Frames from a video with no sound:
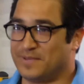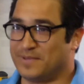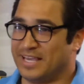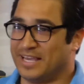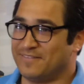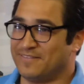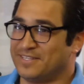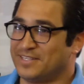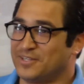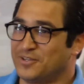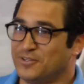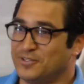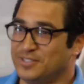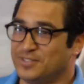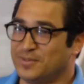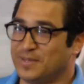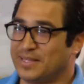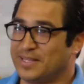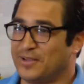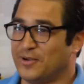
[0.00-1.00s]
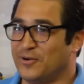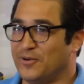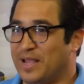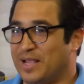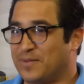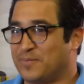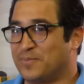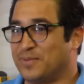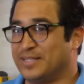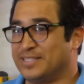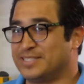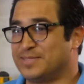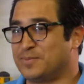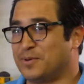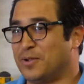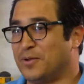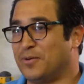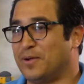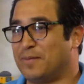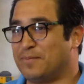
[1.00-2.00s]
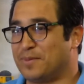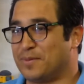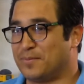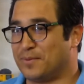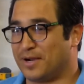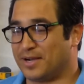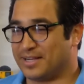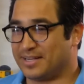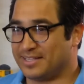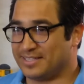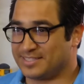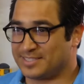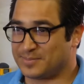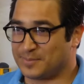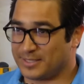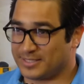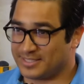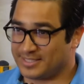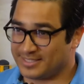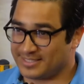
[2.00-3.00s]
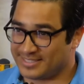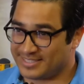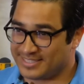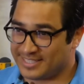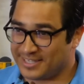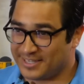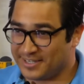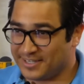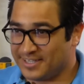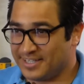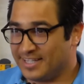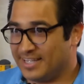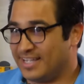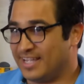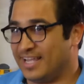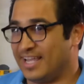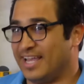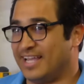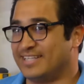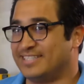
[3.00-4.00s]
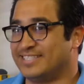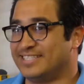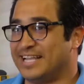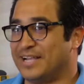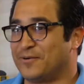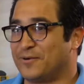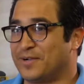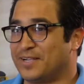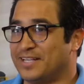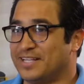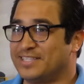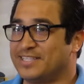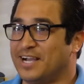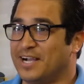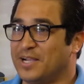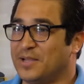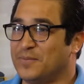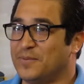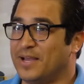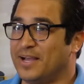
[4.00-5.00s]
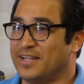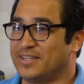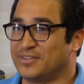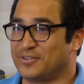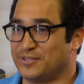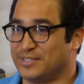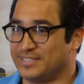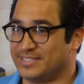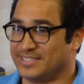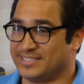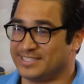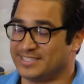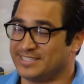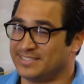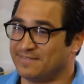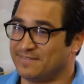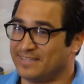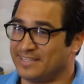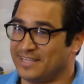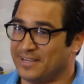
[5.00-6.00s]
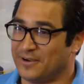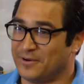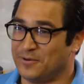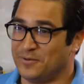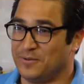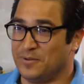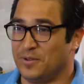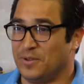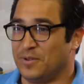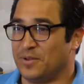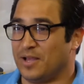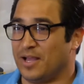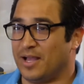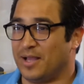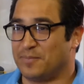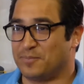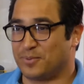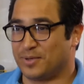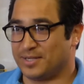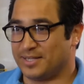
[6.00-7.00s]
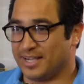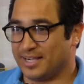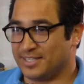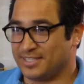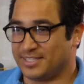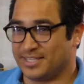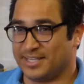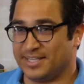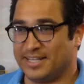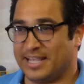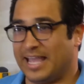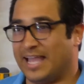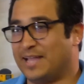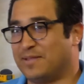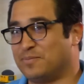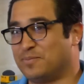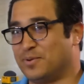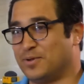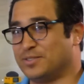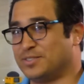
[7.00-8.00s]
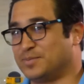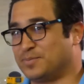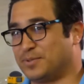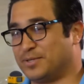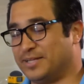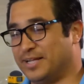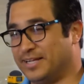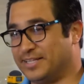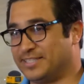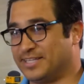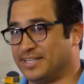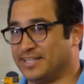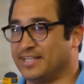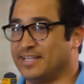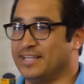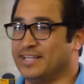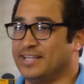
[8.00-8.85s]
Kevin Cruz with Kodak PixPro. I'm the marketing specialist here, and today we're going to talk about 360 video, uh, production, and post-production.